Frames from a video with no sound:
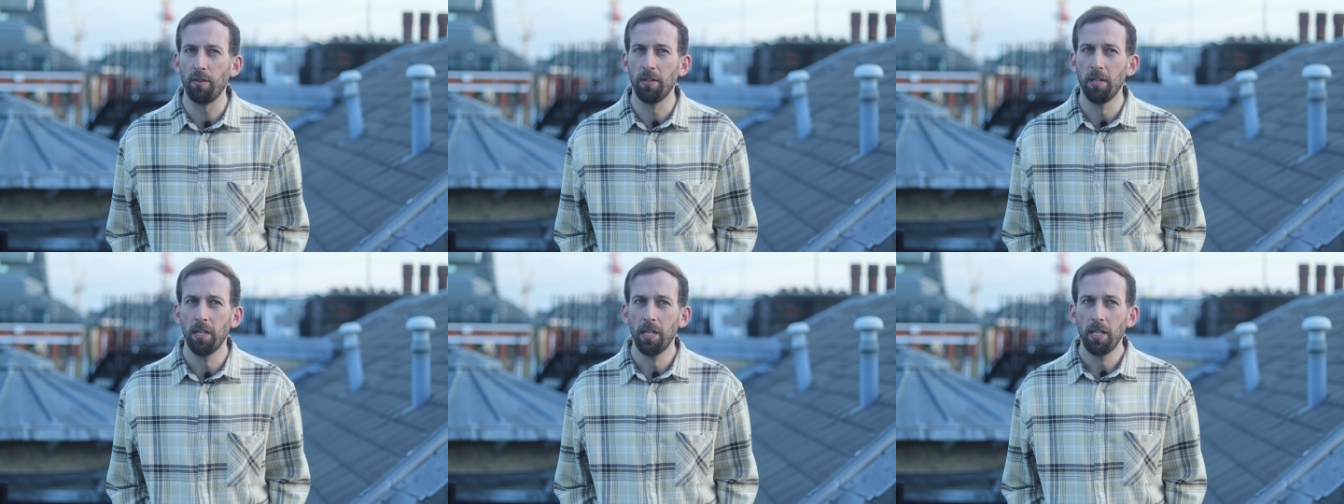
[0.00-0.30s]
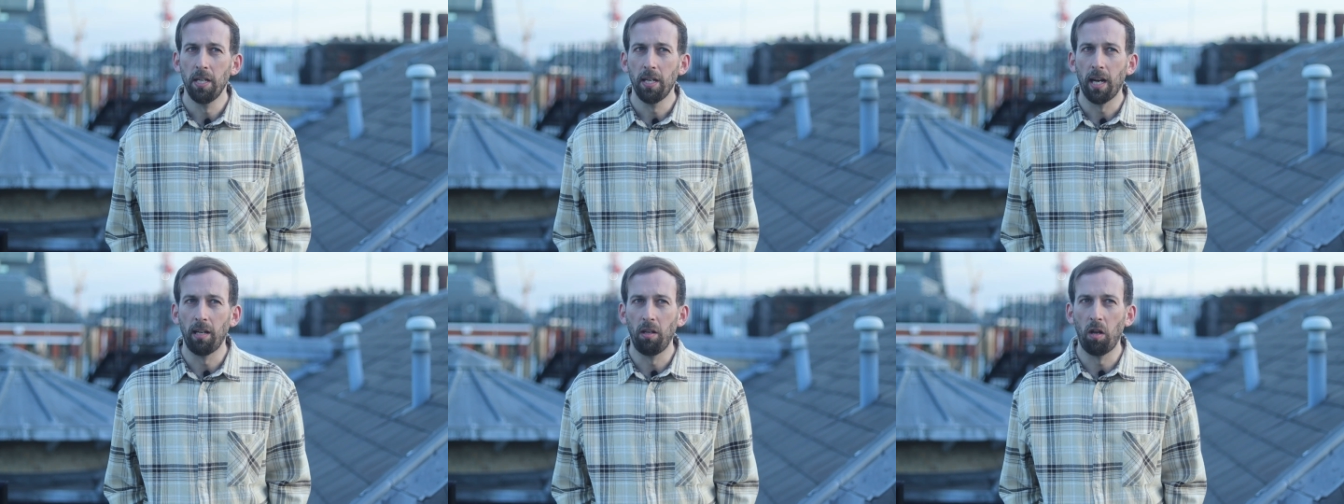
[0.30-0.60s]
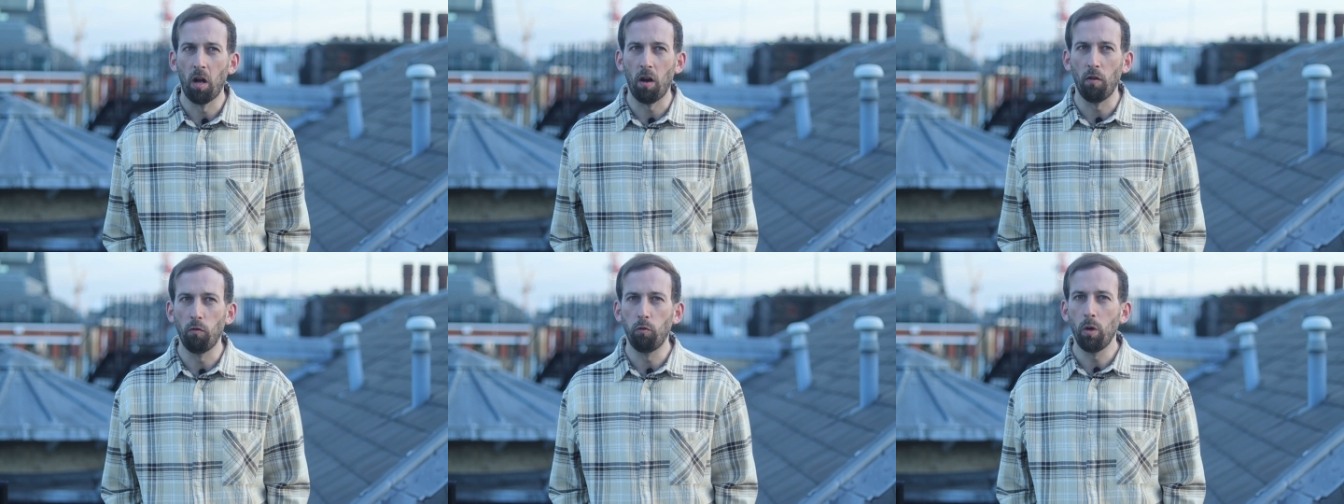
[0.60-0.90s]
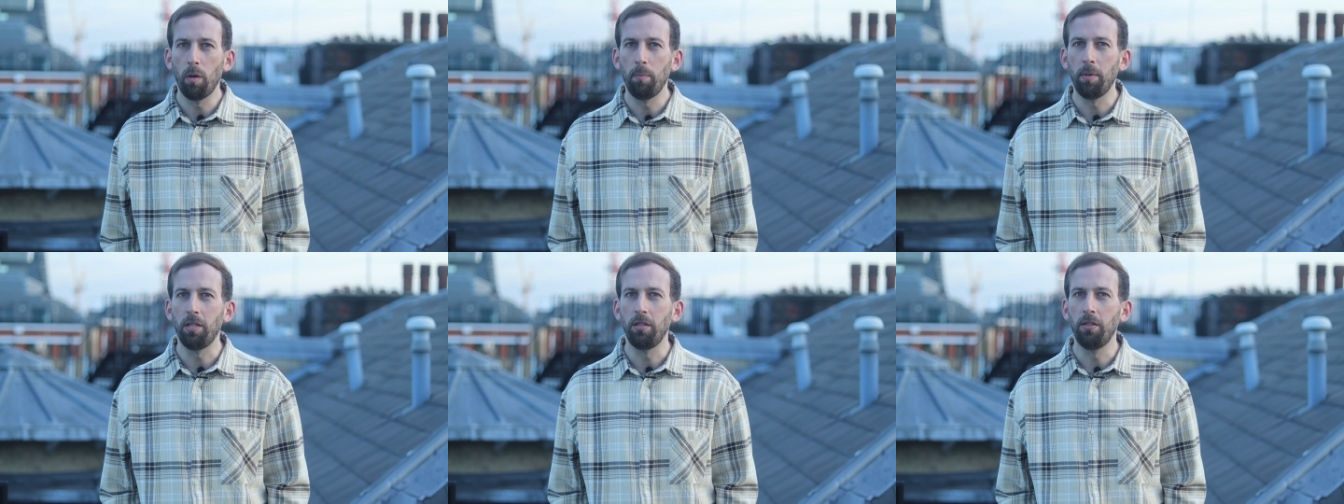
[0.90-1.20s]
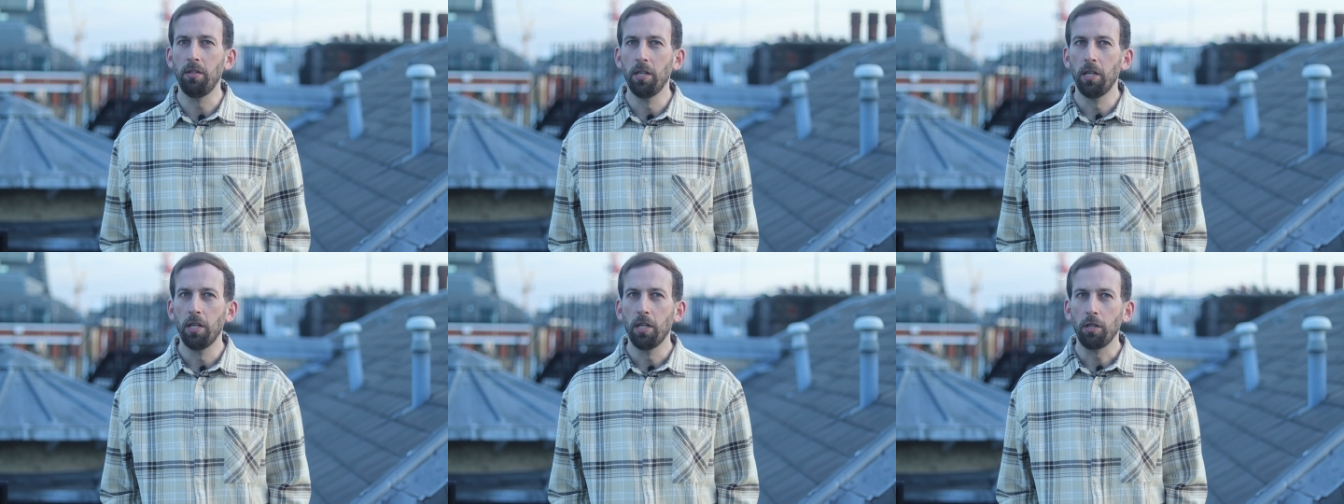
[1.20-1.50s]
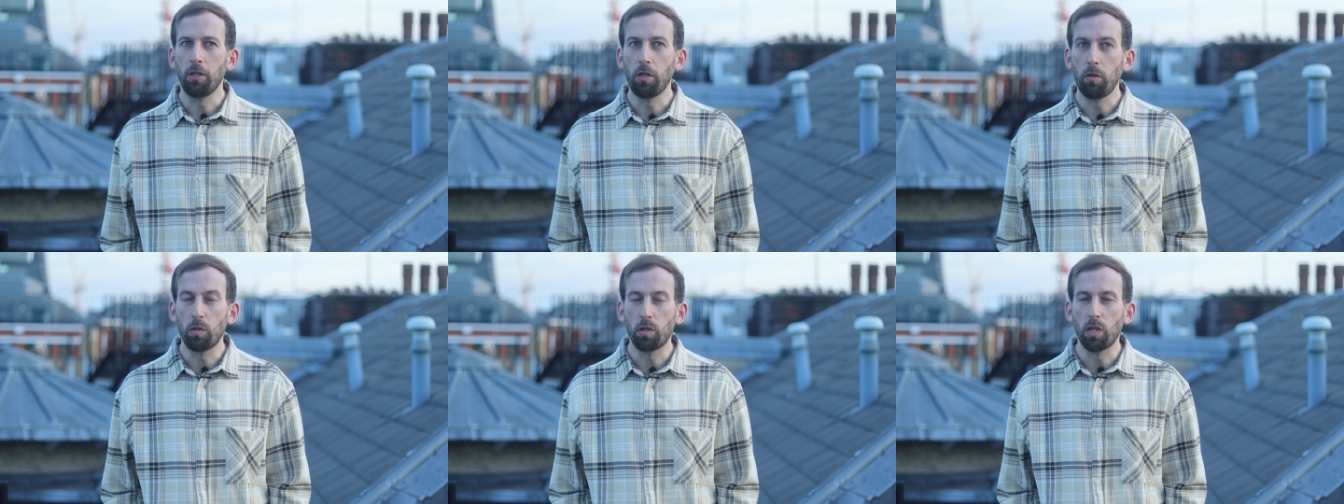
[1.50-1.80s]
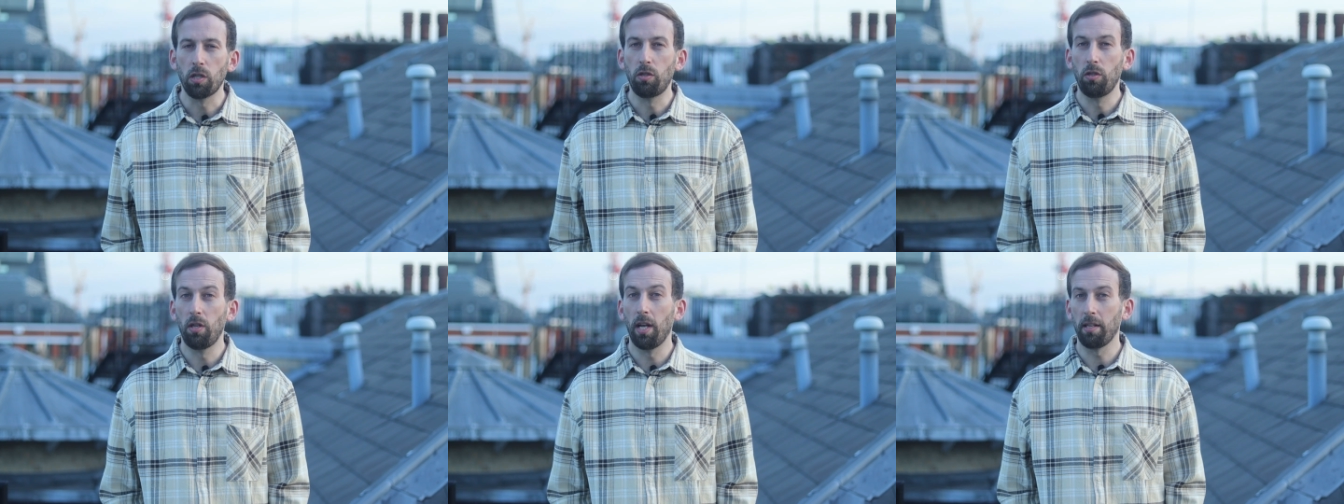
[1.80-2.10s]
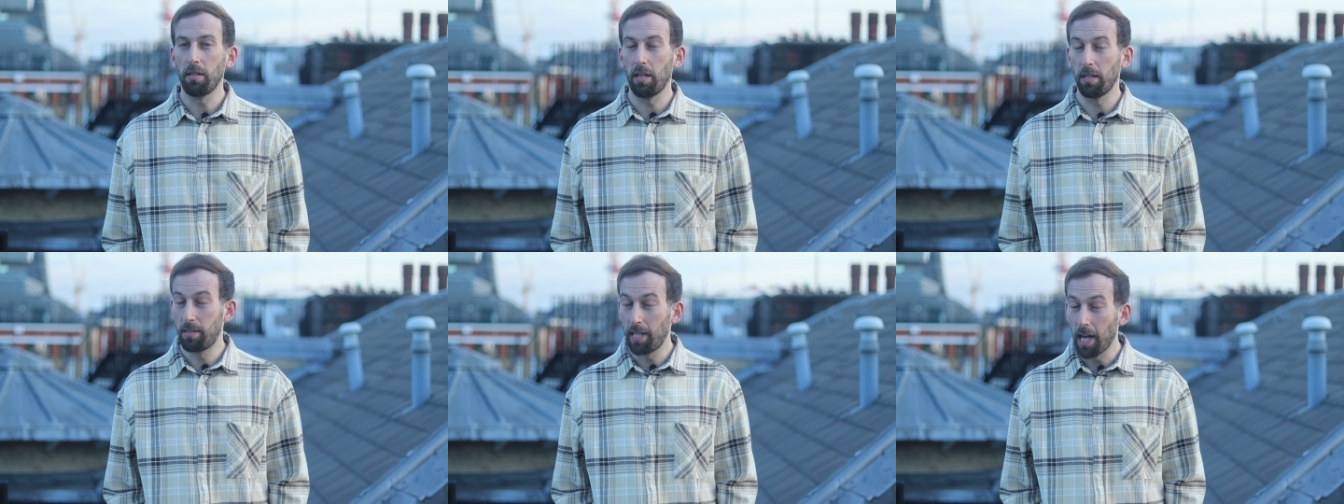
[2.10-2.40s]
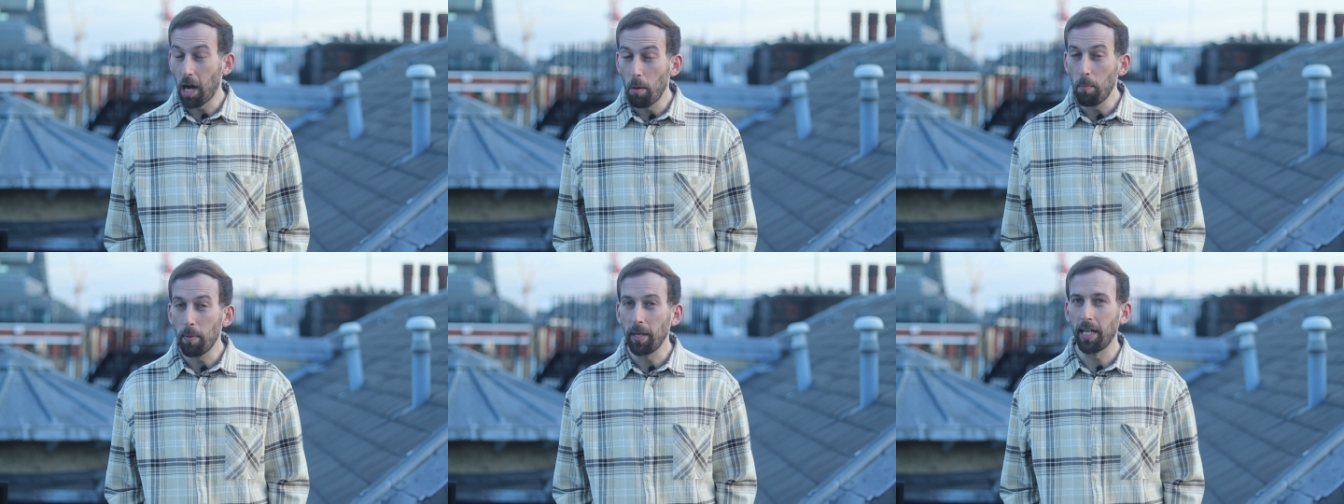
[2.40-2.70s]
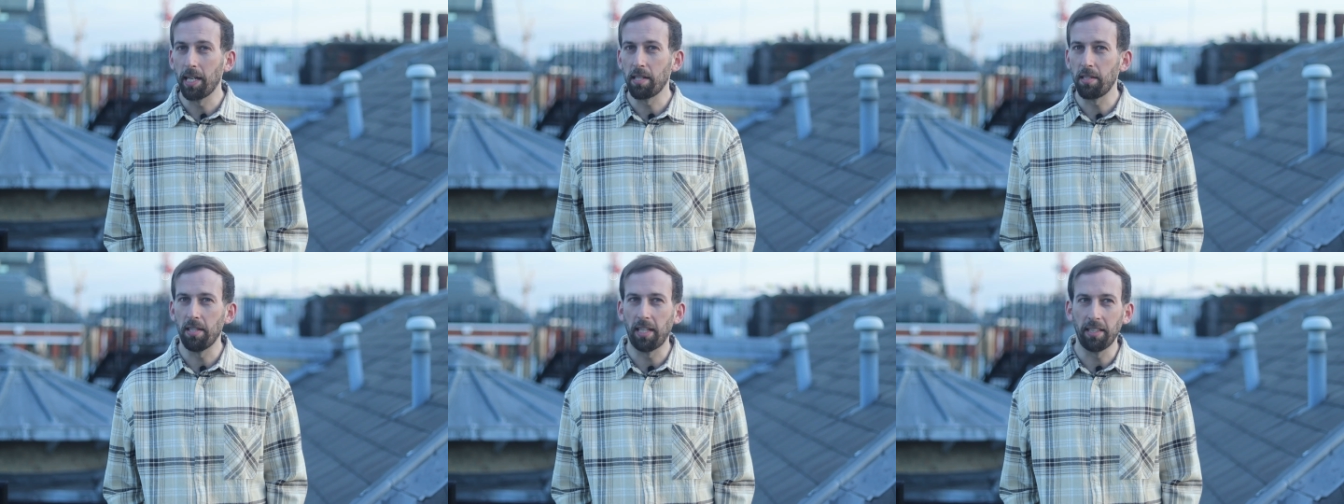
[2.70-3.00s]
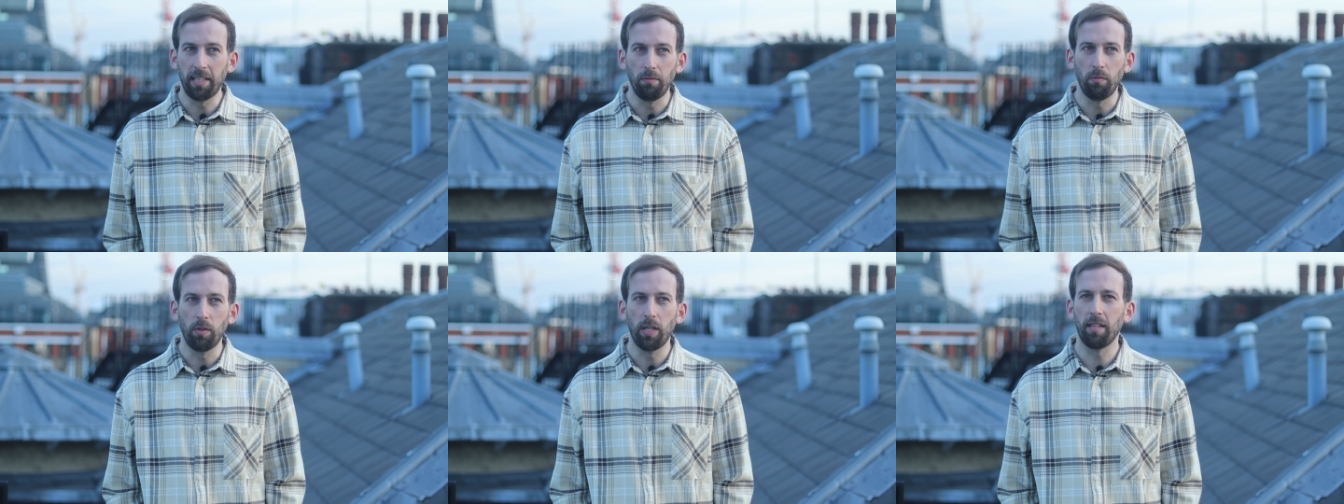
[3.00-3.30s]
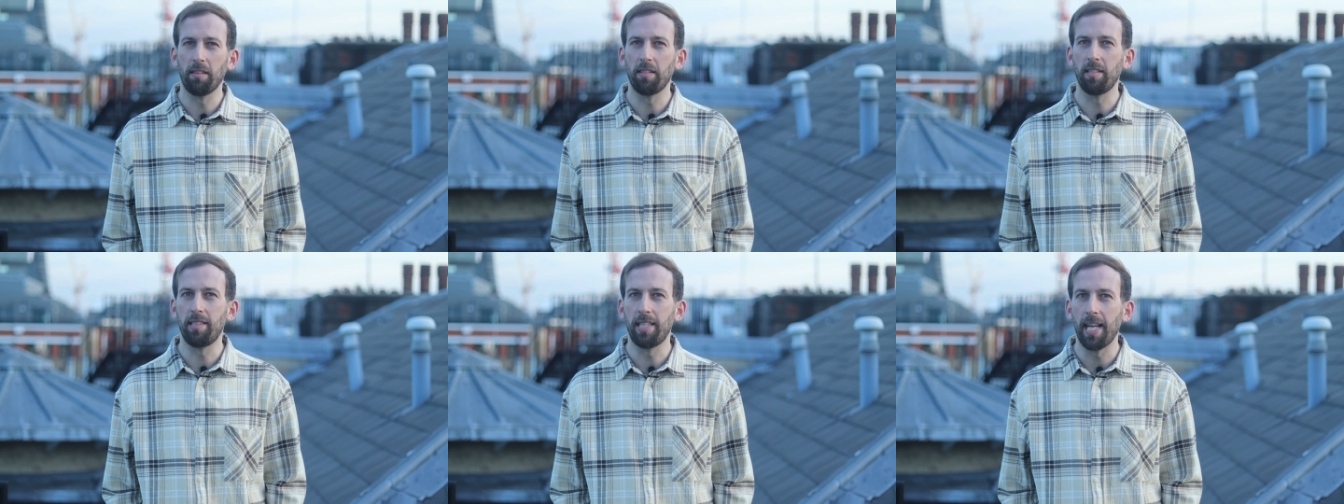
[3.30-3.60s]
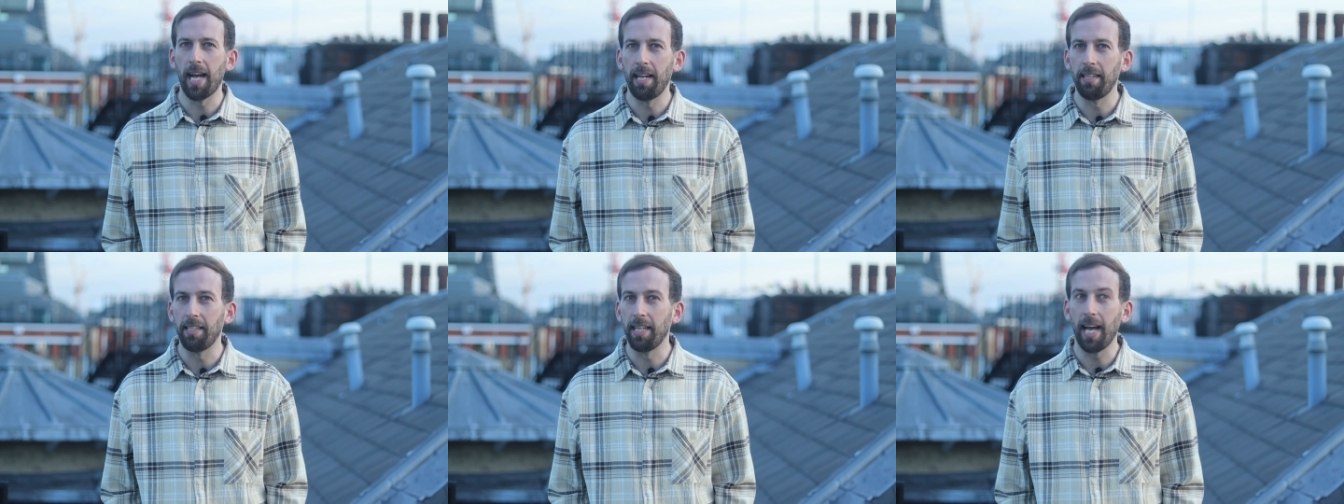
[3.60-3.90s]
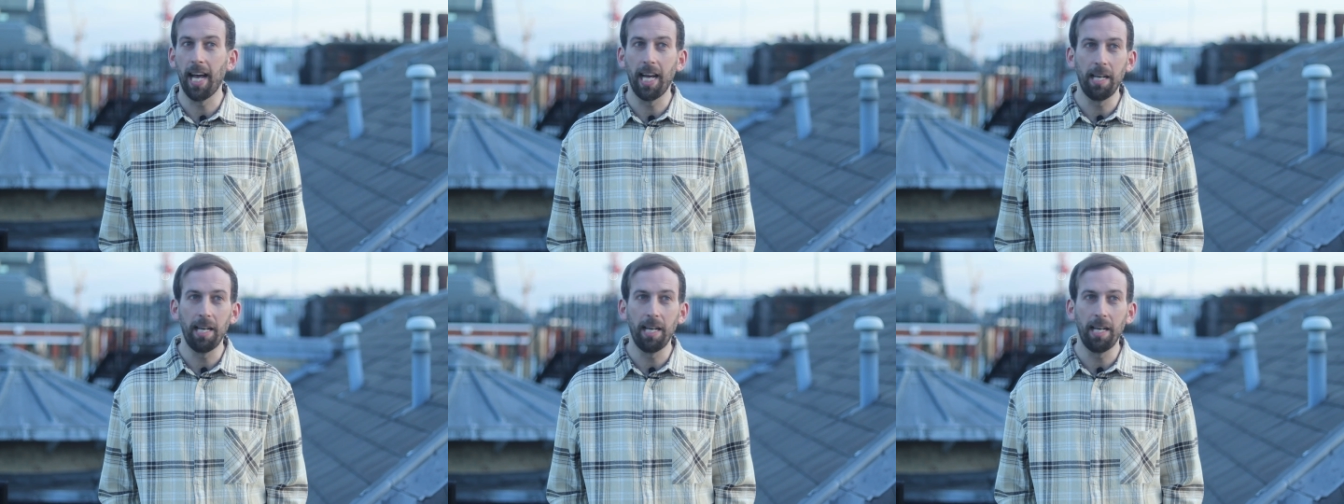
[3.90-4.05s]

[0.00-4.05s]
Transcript: And a lot of women used to eh, tell me this, and I didn't really understand it.